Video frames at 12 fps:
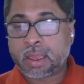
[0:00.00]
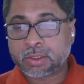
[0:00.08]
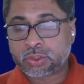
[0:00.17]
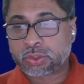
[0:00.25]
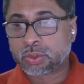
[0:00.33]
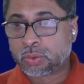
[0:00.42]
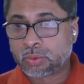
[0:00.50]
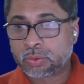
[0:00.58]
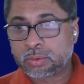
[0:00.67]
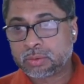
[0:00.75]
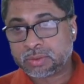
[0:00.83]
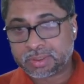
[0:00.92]
and
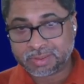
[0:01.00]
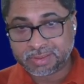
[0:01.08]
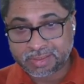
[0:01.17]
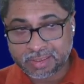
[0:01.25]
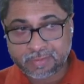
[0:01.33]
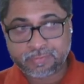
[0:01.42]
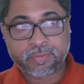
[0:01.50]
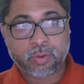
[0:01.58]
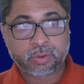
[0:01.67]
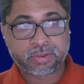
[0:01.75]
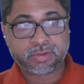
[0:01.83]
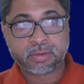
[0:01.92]
show the
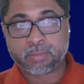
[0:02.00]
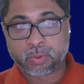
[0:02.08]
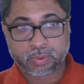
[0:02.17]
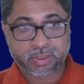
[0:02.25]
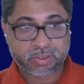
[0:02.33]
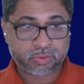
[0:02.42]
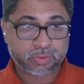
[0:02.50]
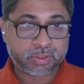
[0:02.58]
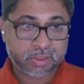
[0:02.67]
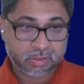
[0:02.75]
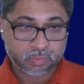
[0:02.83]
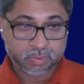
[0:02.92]
default report
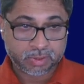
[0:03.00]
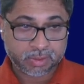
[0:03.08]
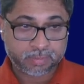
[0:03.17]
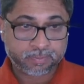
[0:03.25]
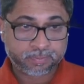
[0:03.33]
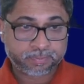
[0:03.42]
associated with it.